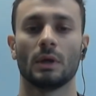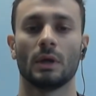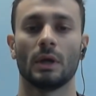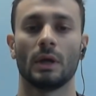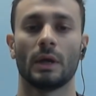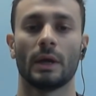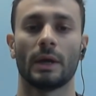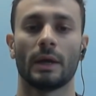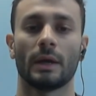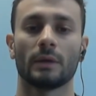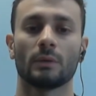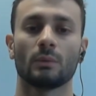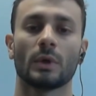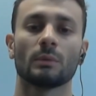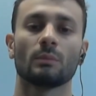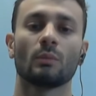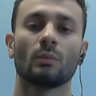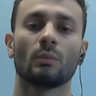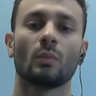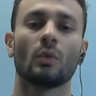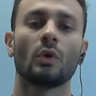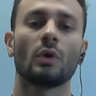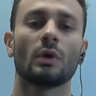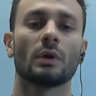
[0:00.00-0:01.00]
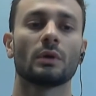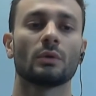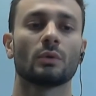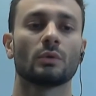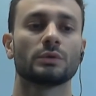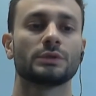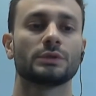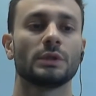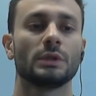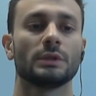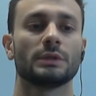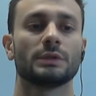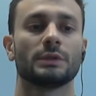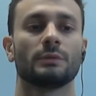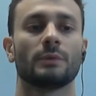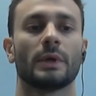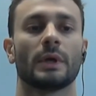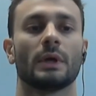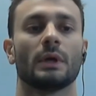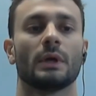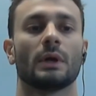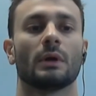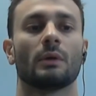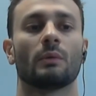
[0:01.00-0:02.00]
And one more utility
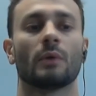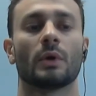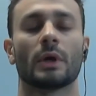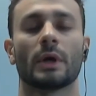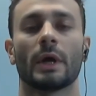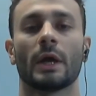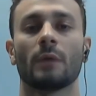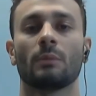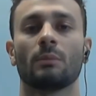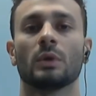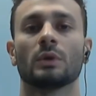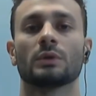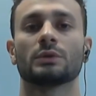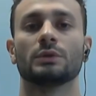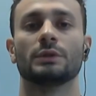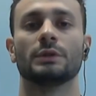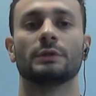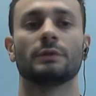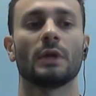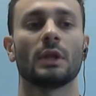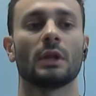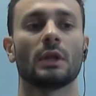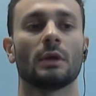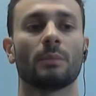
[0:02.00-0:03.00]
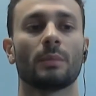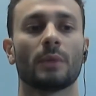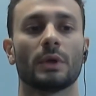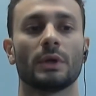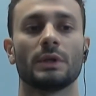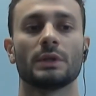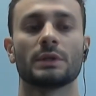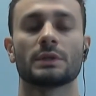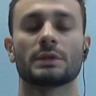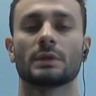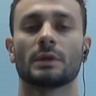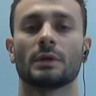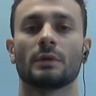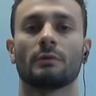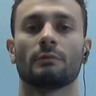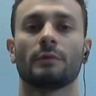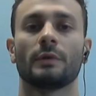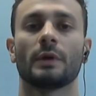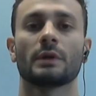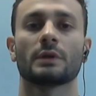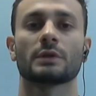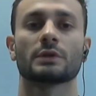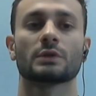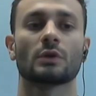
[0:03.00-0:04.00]
we were able to develop is a
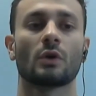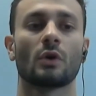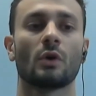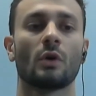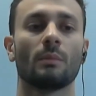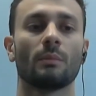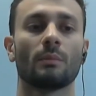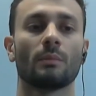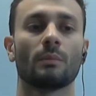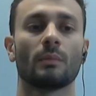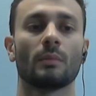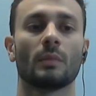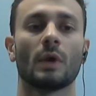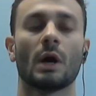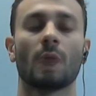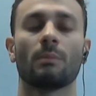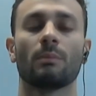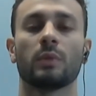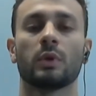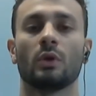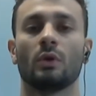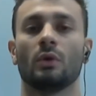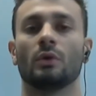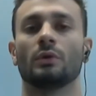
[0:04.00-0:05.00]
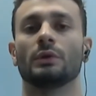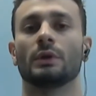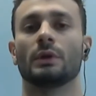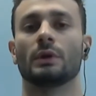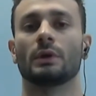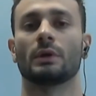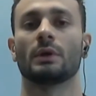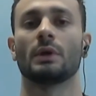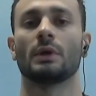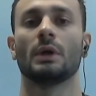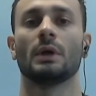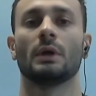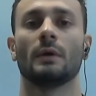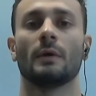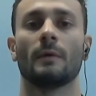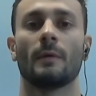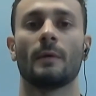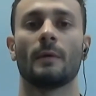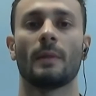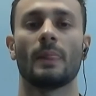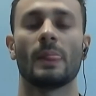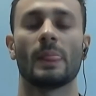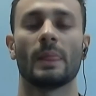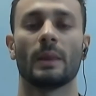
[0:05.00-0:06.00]
Verix.com uploader.
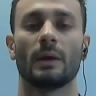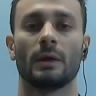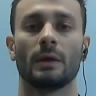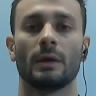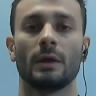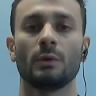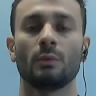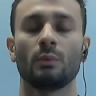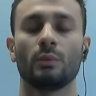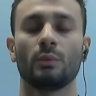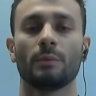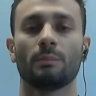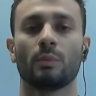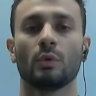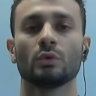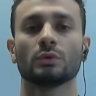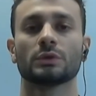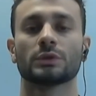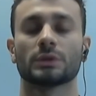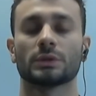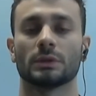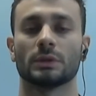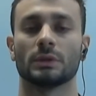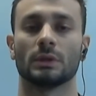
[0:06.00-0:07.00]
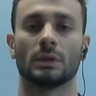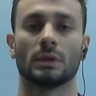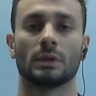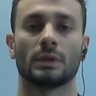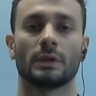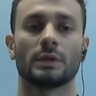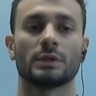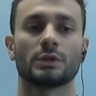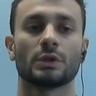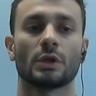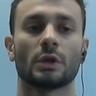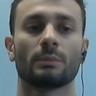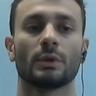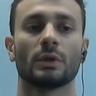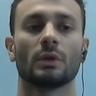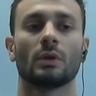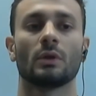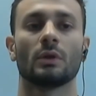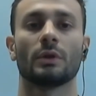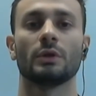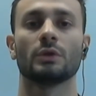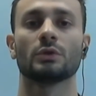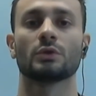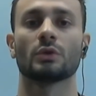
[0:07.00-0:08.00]
If we put the
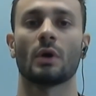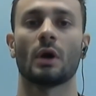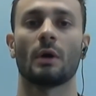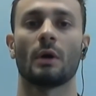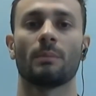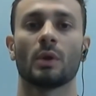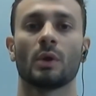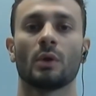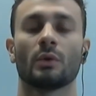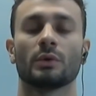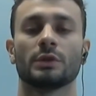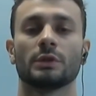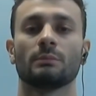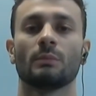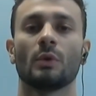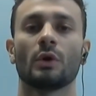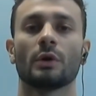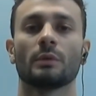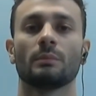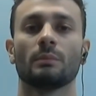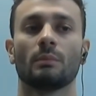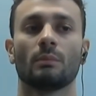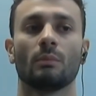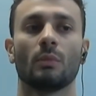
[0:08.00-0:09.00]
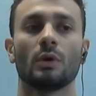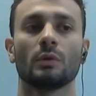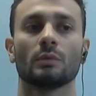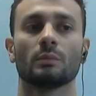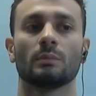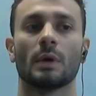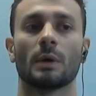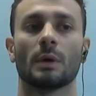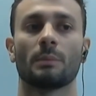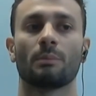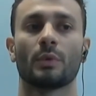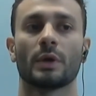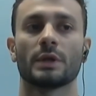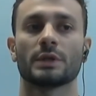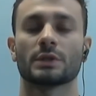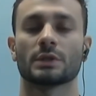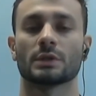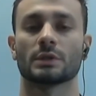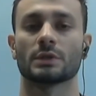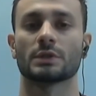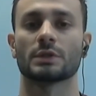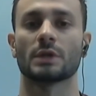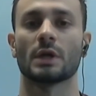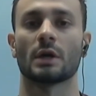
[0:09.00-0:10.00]
terminal into uploading mode by
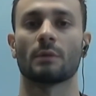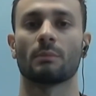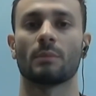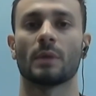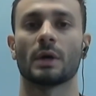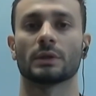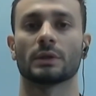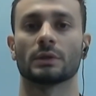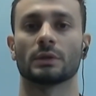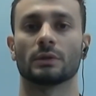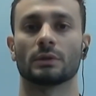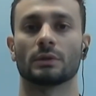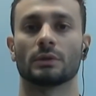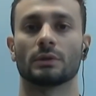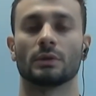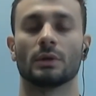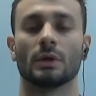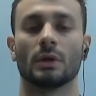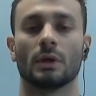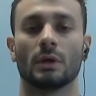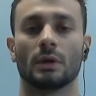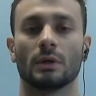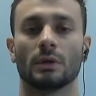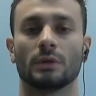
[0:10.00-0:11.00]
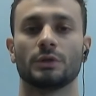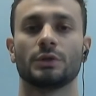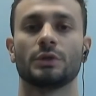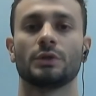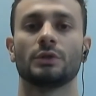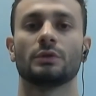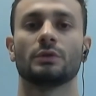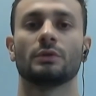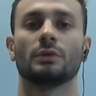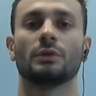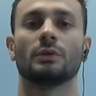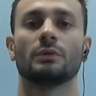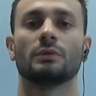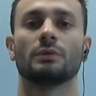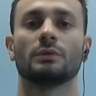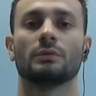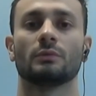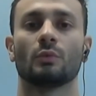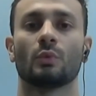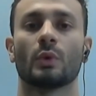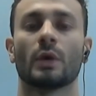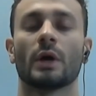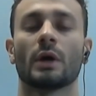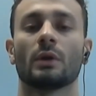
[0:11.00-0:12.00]
pressing star button
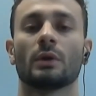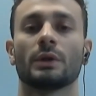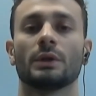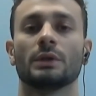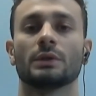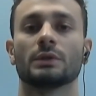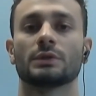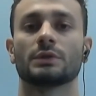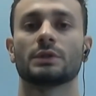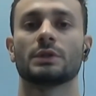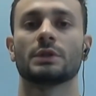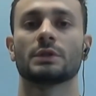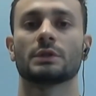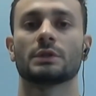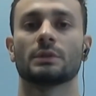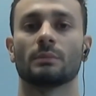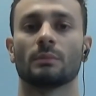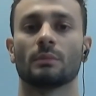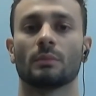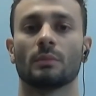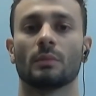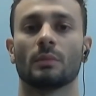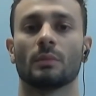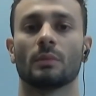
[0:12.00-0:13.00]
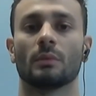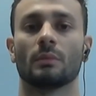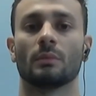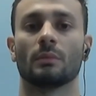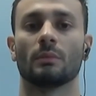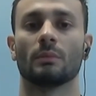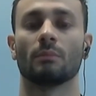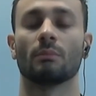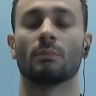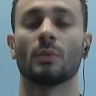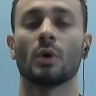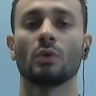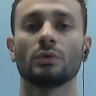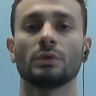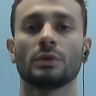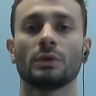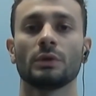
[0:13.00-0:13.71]
while in system mode